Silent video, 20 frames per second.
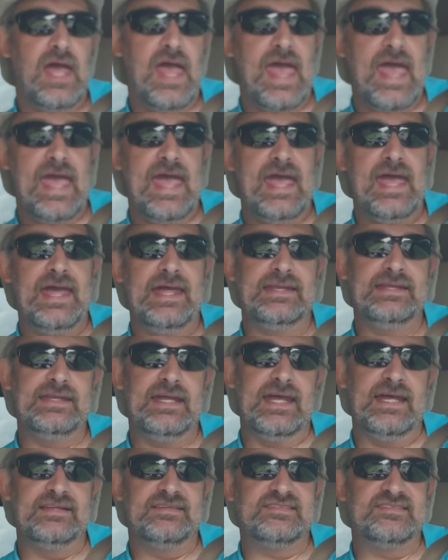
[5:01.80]

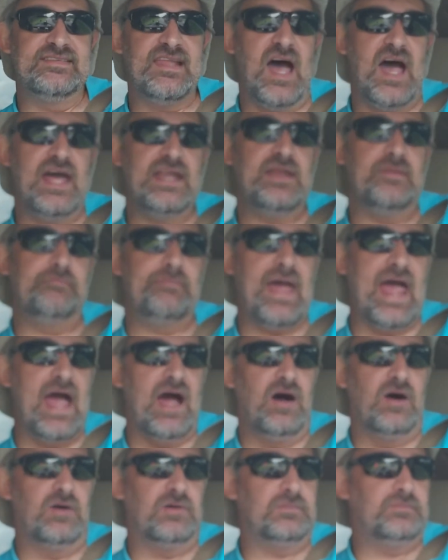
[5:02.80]
And it's not
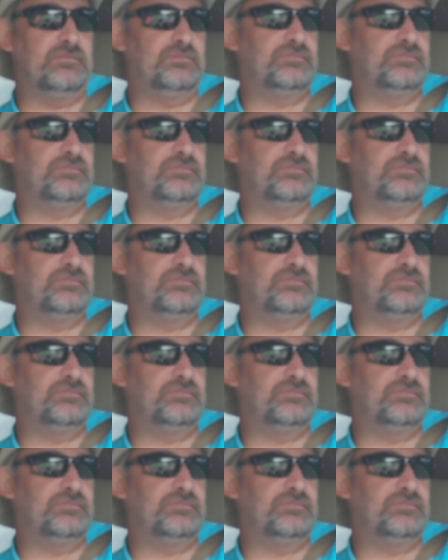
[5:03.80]
about